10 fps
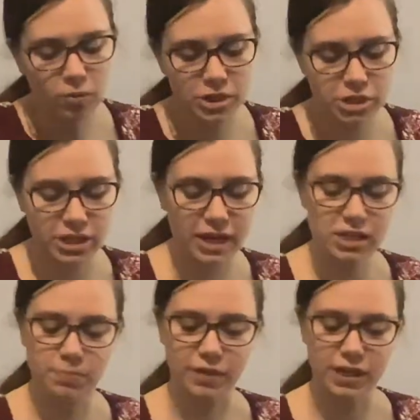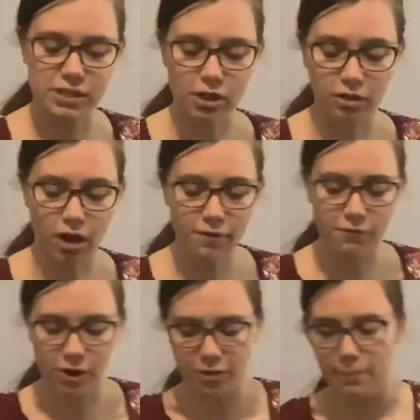which takes place a lot
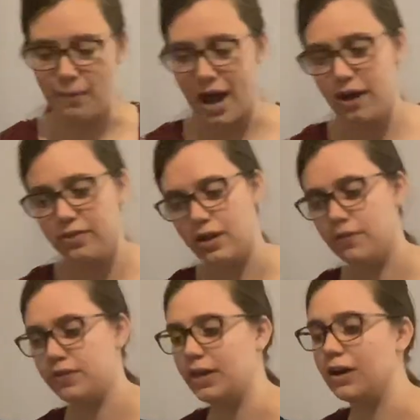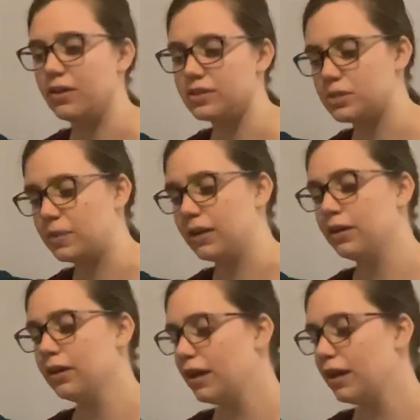farther back than everything else has been.